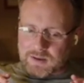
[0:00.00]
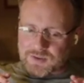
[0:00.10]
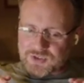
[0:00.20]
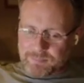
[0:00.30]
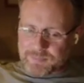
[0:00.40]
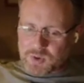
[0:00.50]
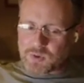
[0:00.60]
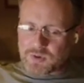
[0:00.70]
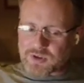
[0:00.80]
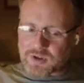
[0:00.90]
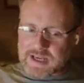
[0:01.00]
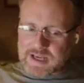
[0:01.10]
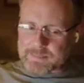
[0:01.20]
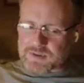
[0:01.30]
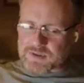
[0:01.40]
something cool has already
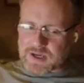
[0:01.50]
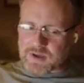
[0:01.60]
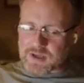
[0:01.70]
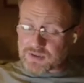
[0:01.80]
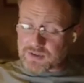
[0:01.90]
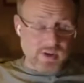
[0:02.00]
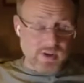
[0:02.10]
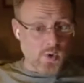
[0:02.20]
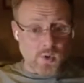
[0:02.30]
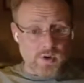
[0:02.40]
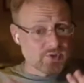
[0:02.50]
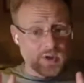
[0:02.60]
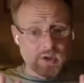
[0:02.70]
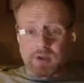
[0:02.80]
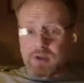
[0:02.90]
happened. Now, as I said,
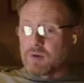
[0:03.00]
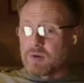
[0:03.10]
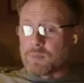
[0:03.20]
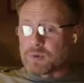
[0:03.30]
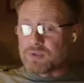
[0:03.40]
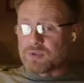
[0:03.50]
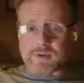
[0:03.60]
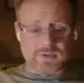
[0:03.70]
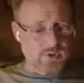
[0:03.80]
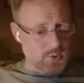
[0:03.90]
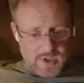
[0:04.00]
orders, we produce the message.